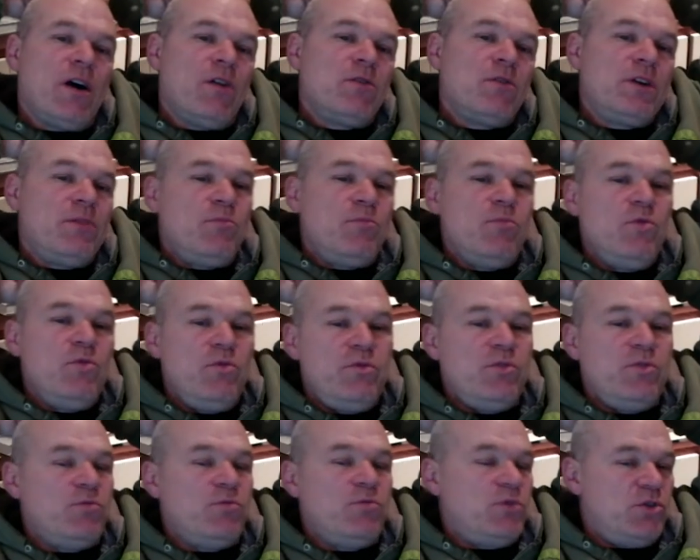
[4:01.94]
that
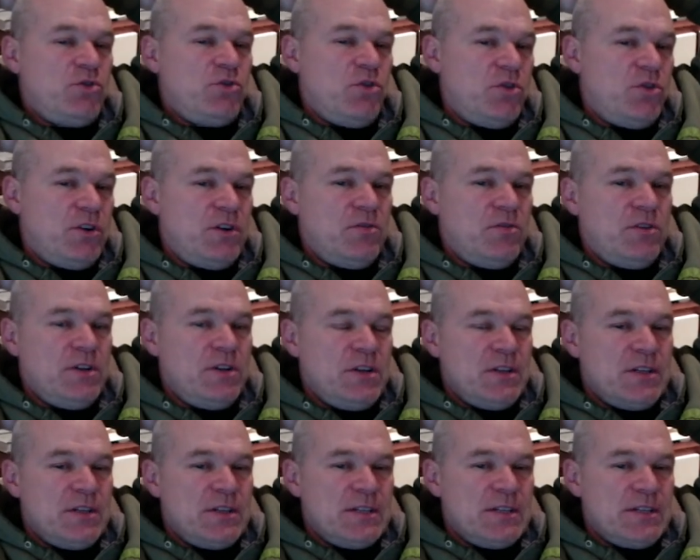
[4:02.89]
movie would turn out.
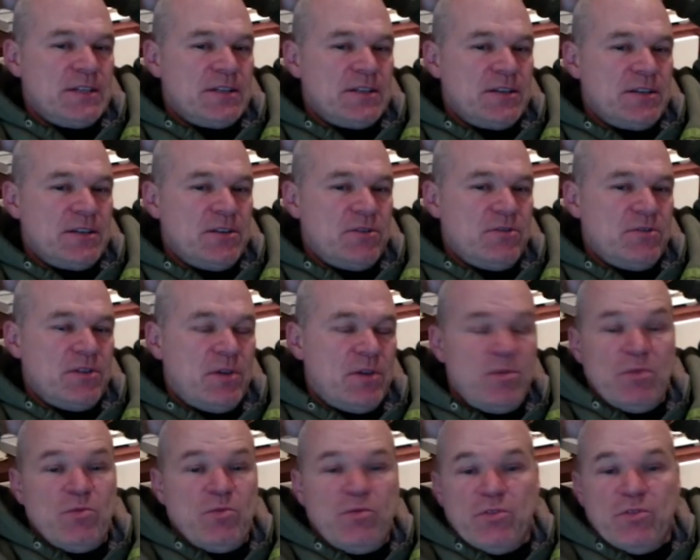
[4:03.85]
You know, I mean,
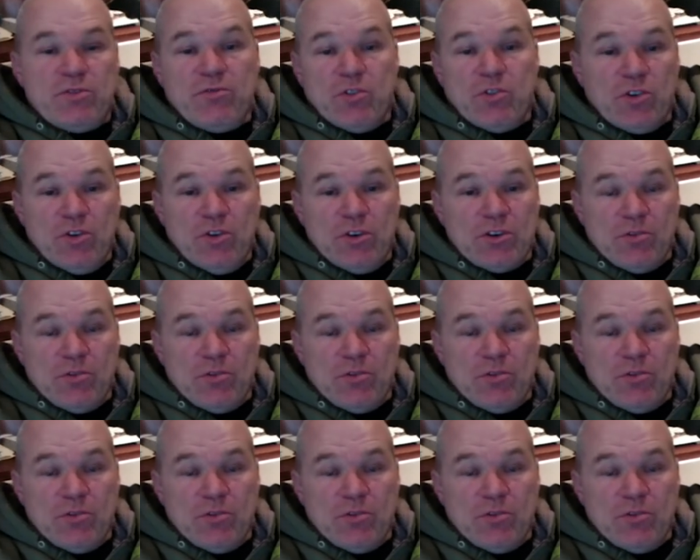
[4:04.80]
the movie is very good.